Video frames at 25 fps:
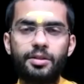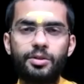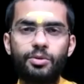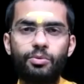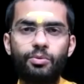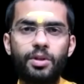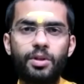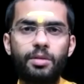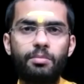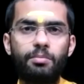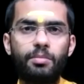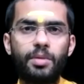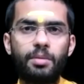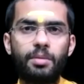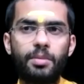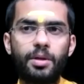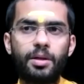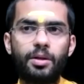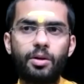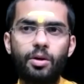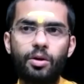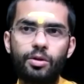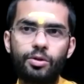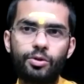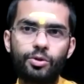with mama
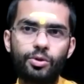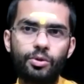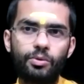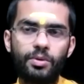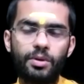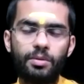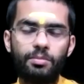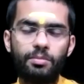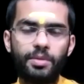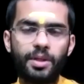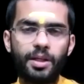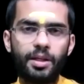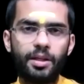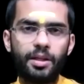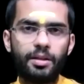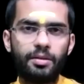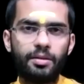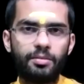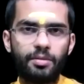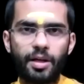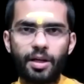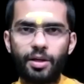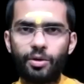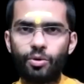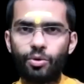also will be
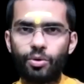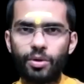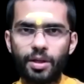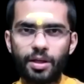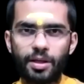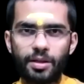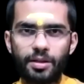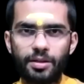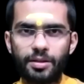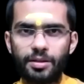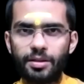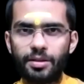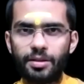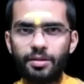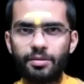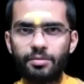erroneous.